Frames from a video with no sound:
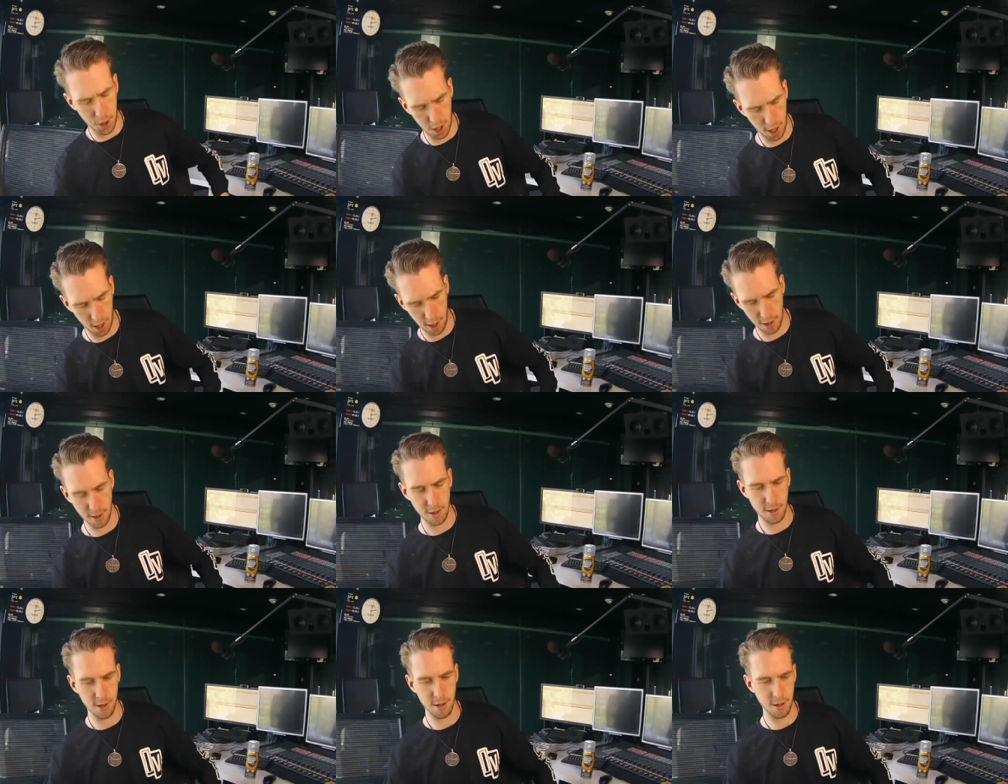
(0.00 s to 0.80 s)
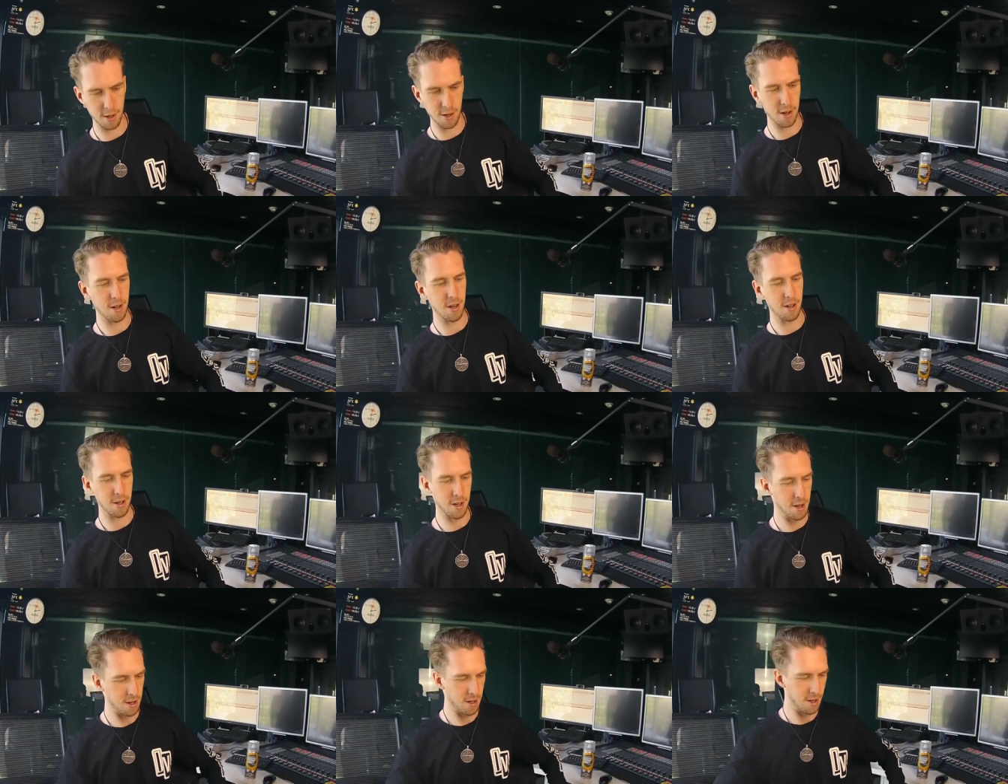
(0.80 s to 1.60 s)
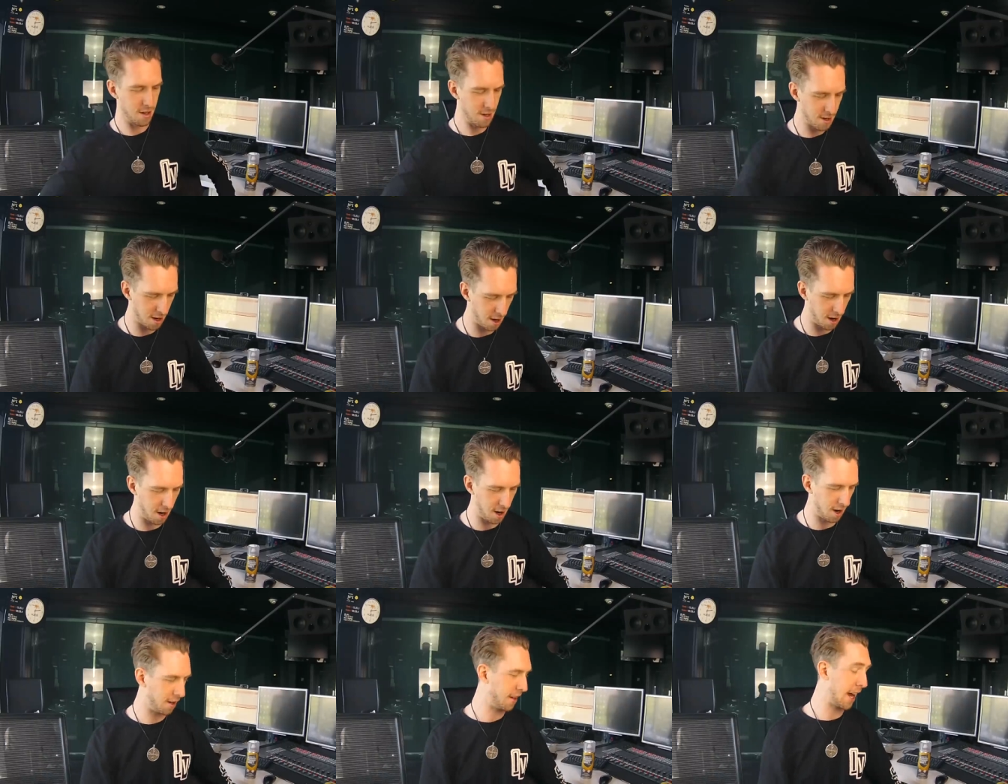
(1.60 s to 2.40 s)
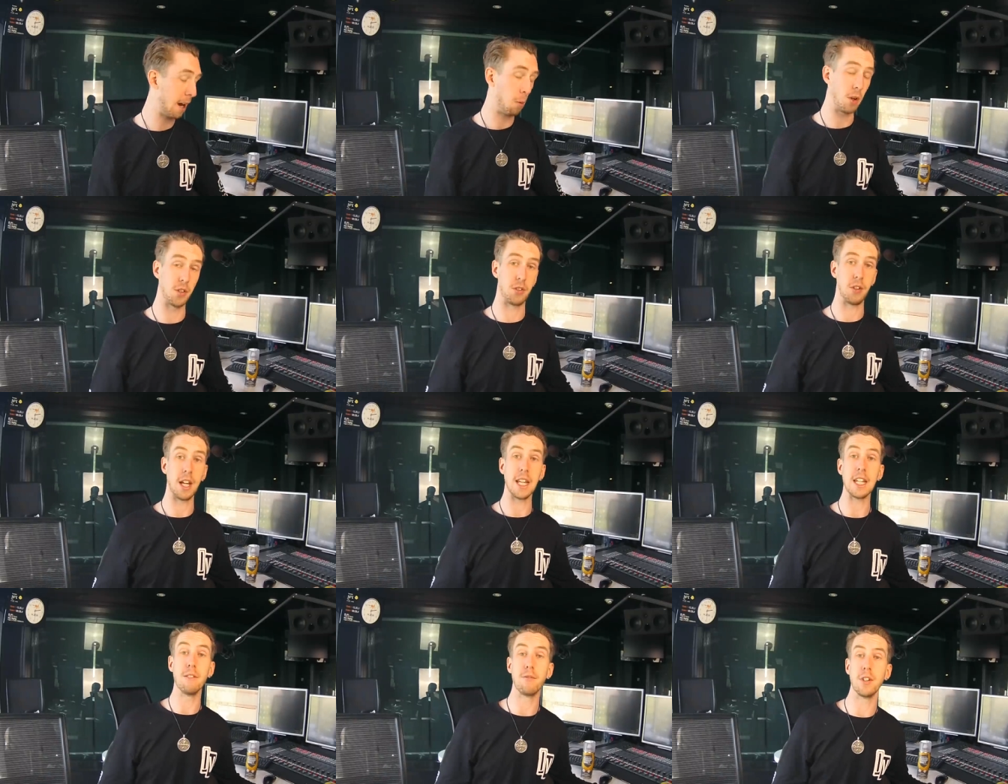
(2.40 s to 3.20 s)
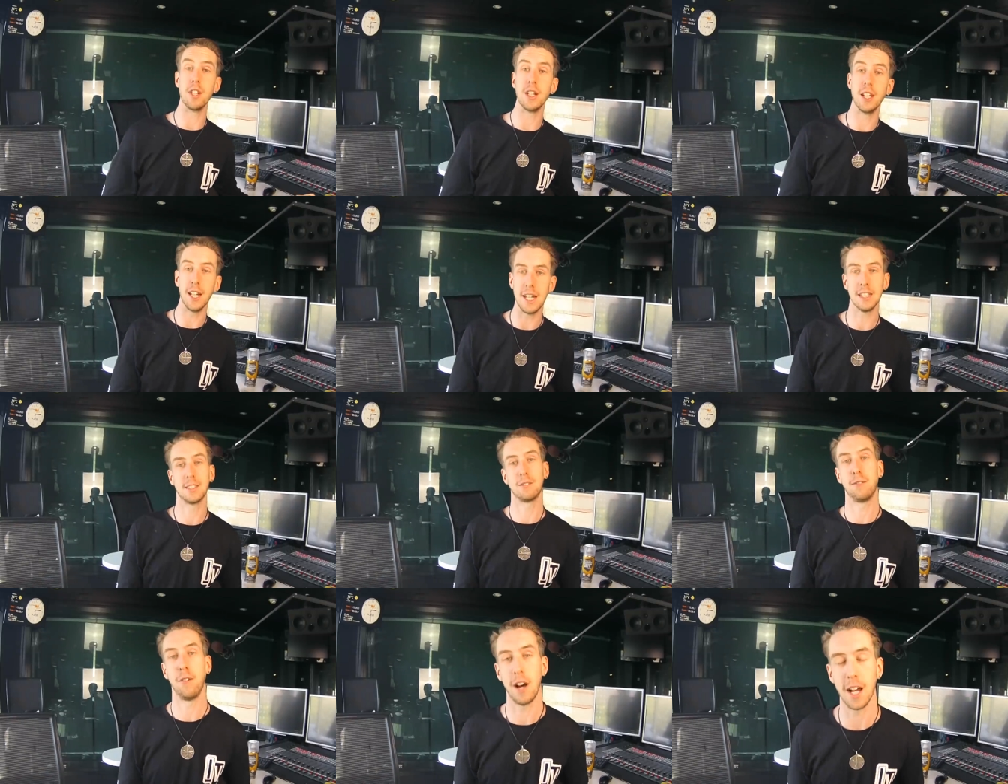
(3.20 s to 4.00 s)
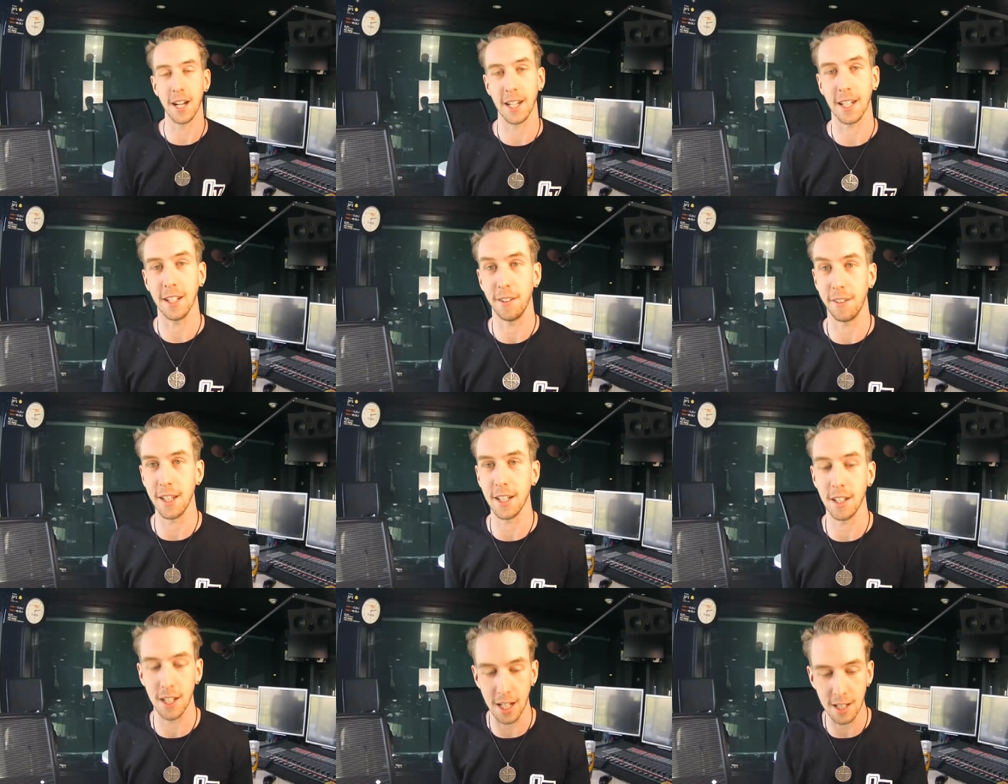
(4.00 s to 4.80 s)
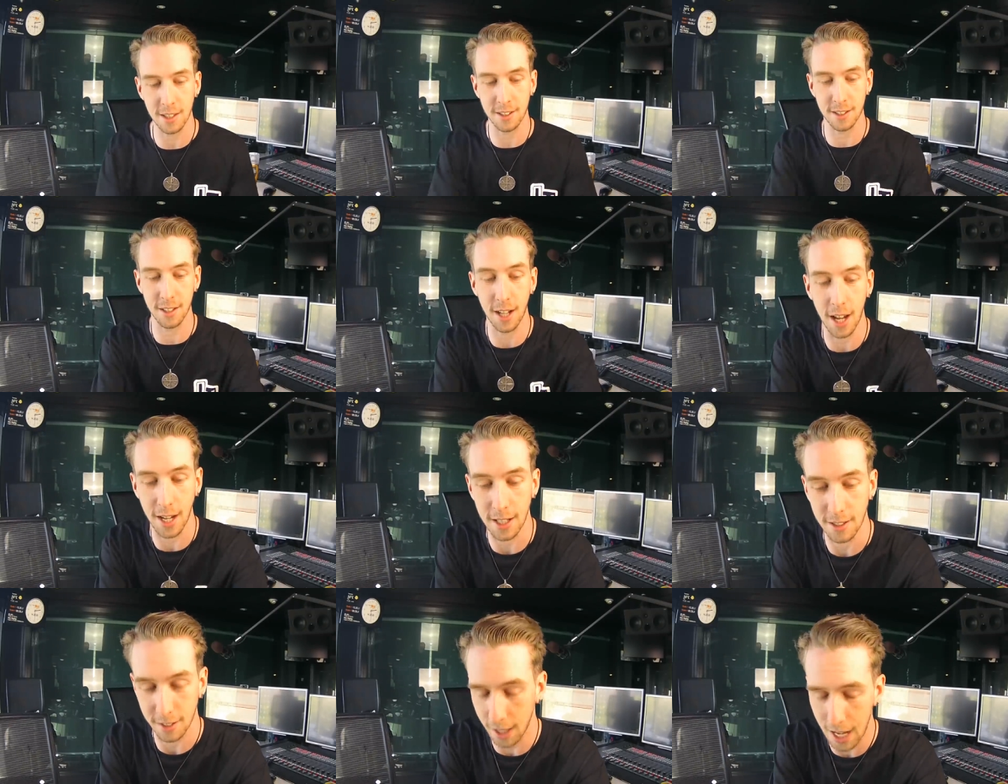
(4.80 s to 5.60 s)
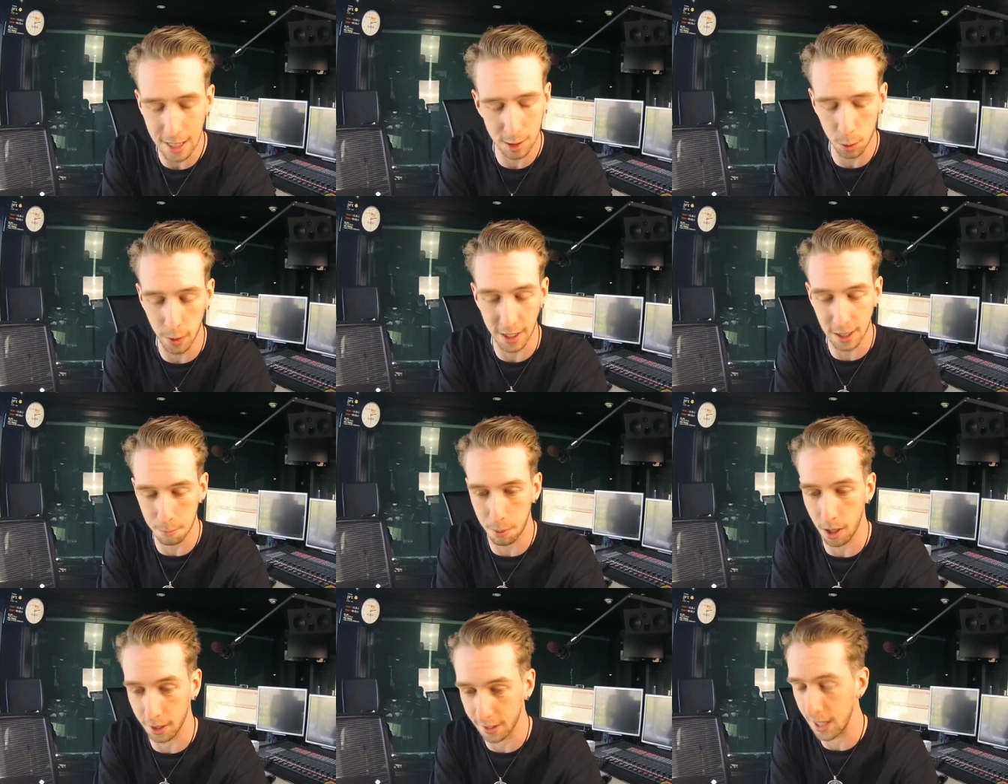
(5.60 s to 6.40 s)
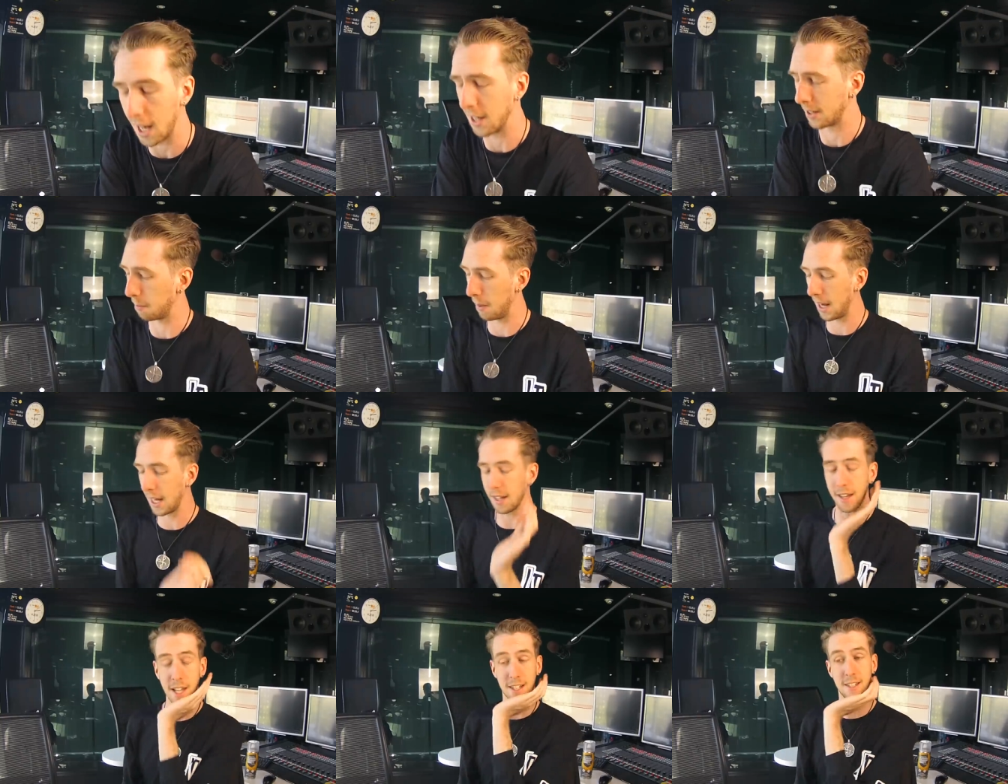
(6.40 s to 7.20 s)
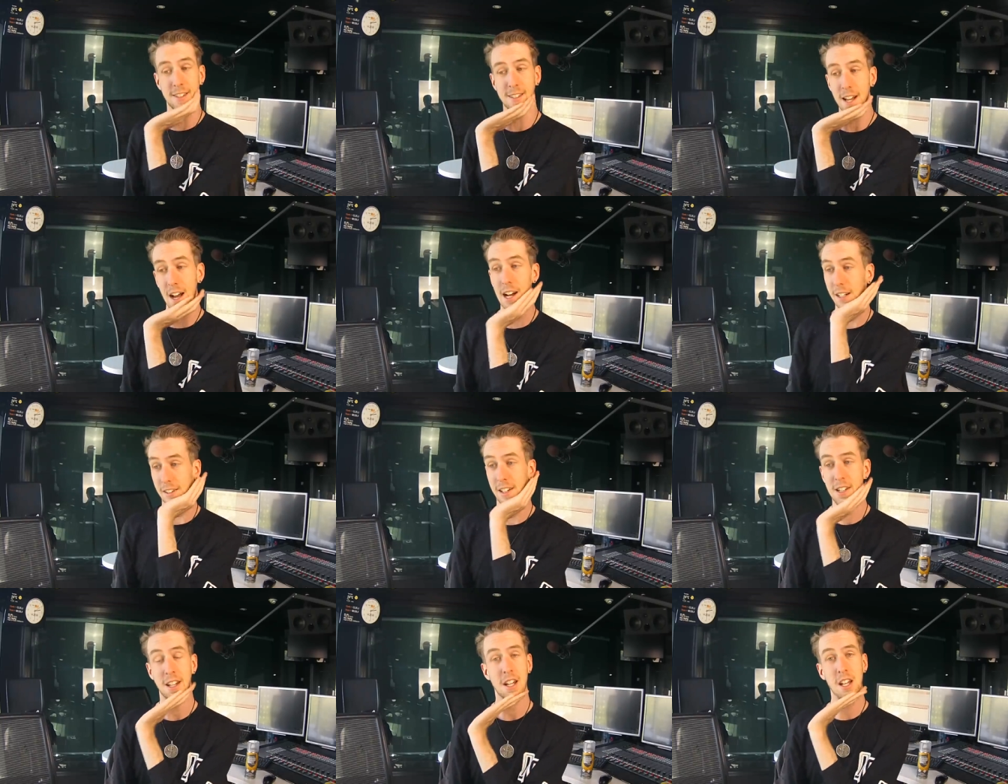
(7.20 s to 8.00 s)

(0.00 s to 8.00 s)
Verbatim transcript: That was even less funny than yesterday. Last week's podcast, man, that sucked.